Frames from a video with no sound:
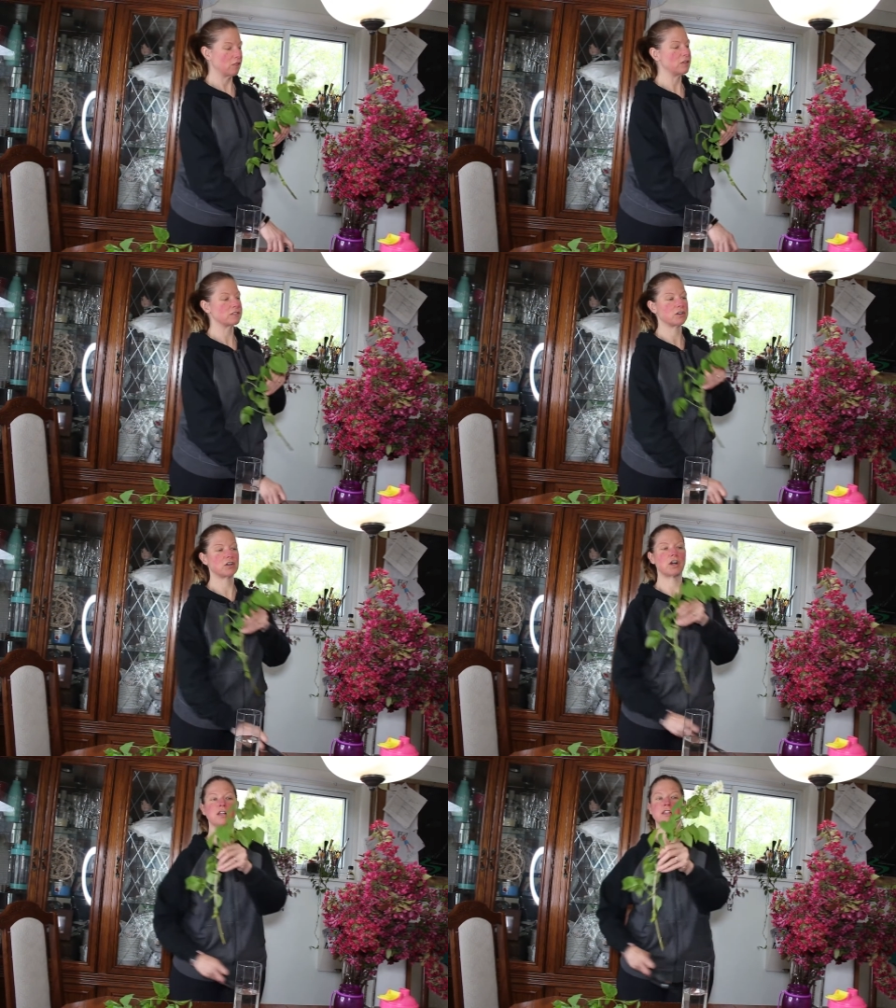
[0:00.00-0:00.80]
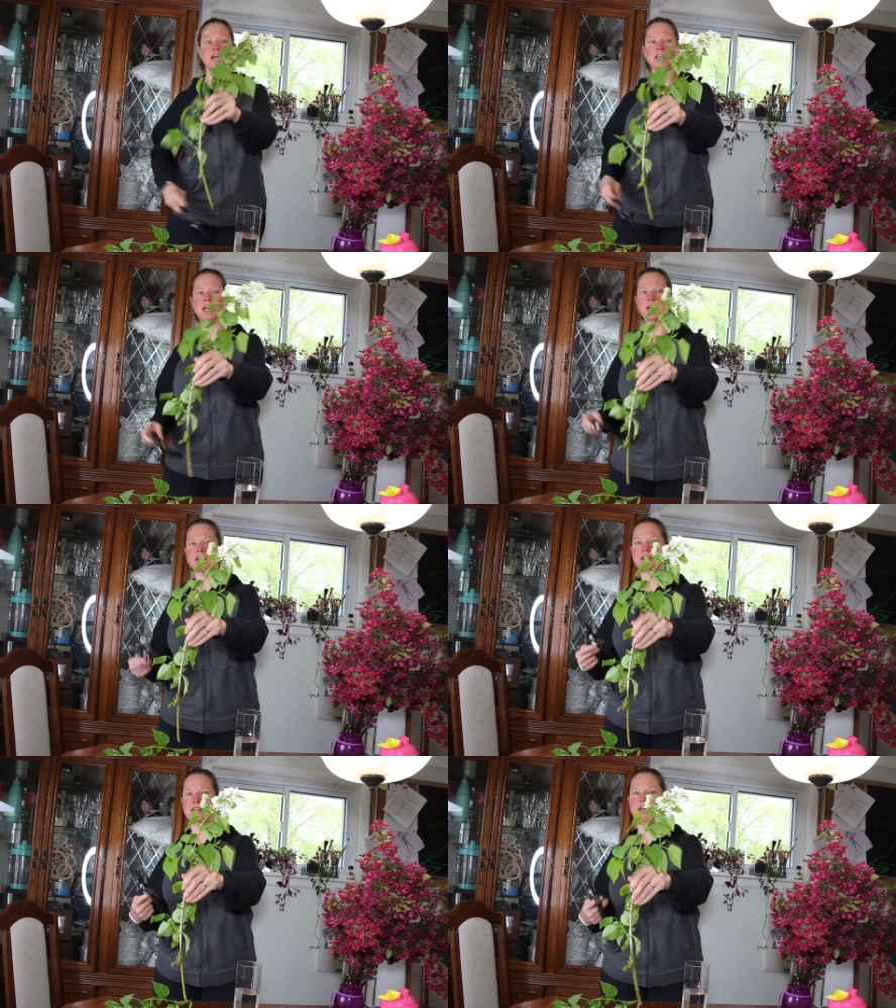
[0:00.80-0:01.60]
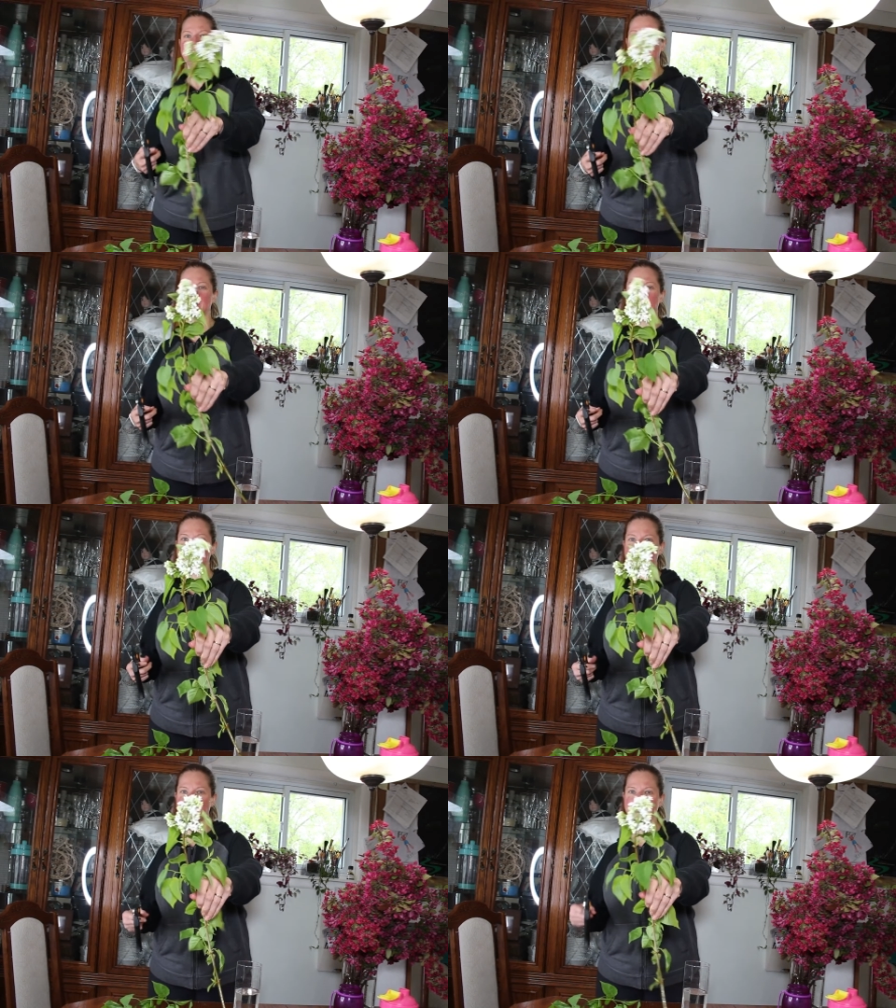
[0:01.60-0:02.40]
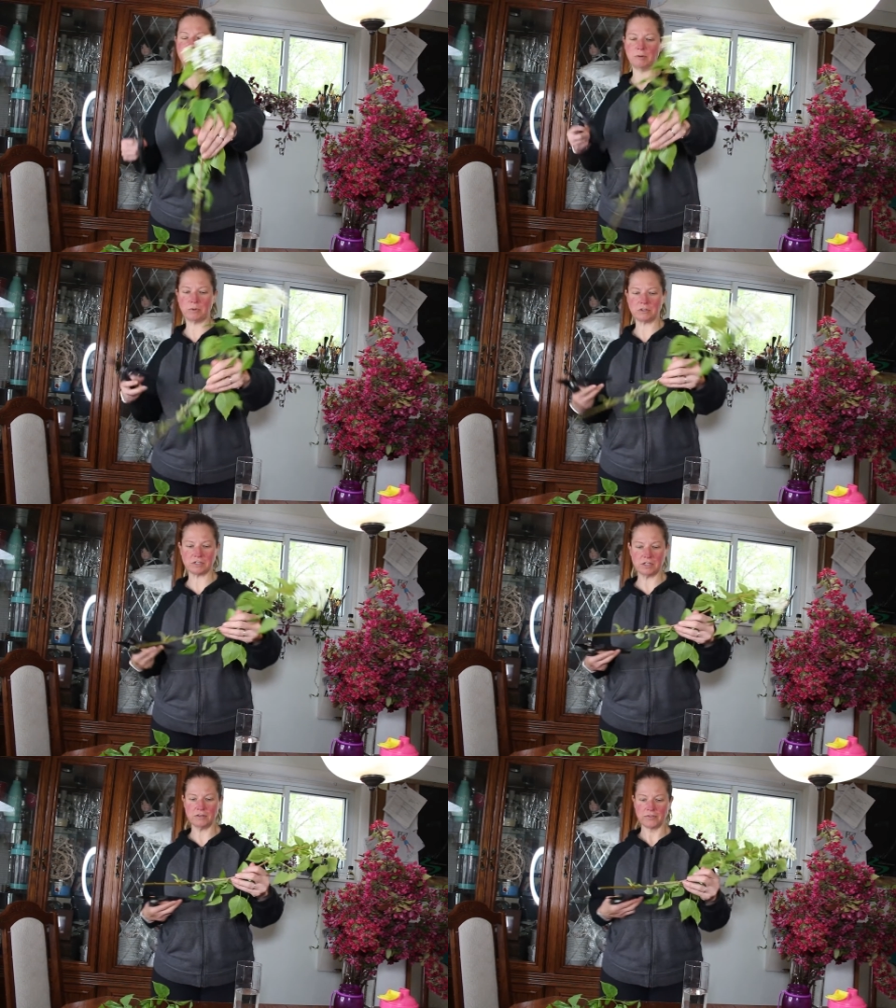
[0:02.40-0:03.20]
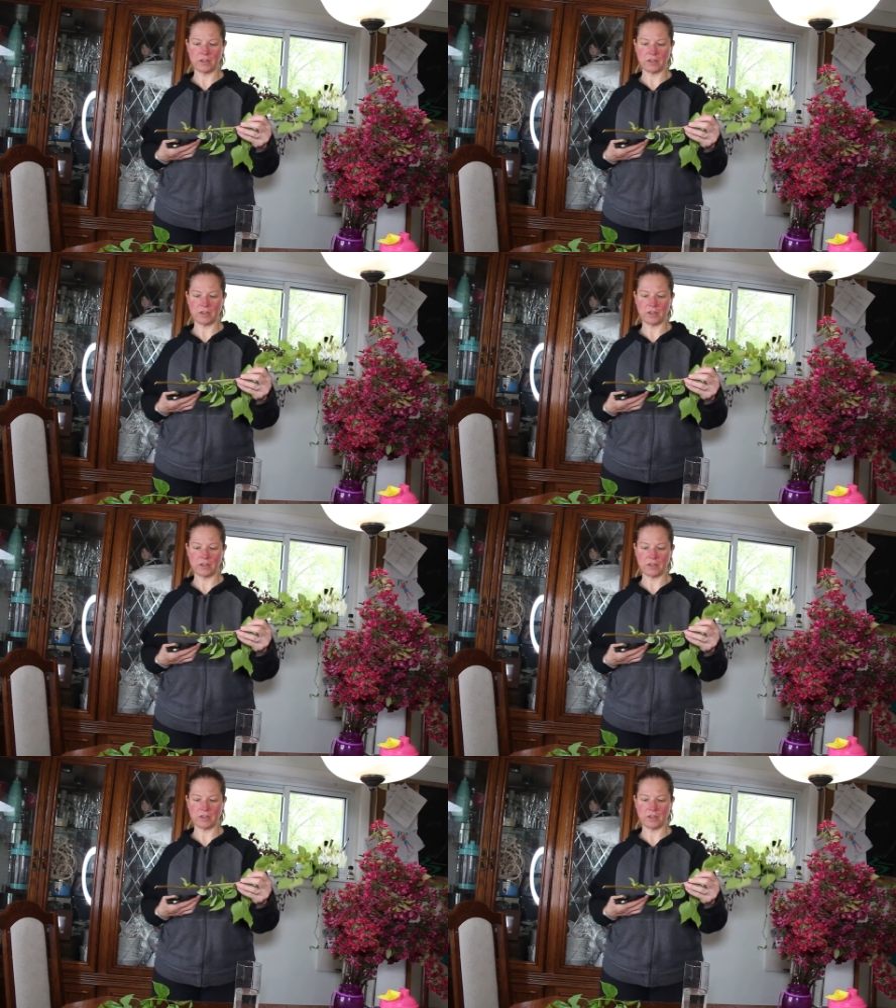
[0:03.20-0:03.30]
These are lilac, and as you can see, they're a little bit wilted.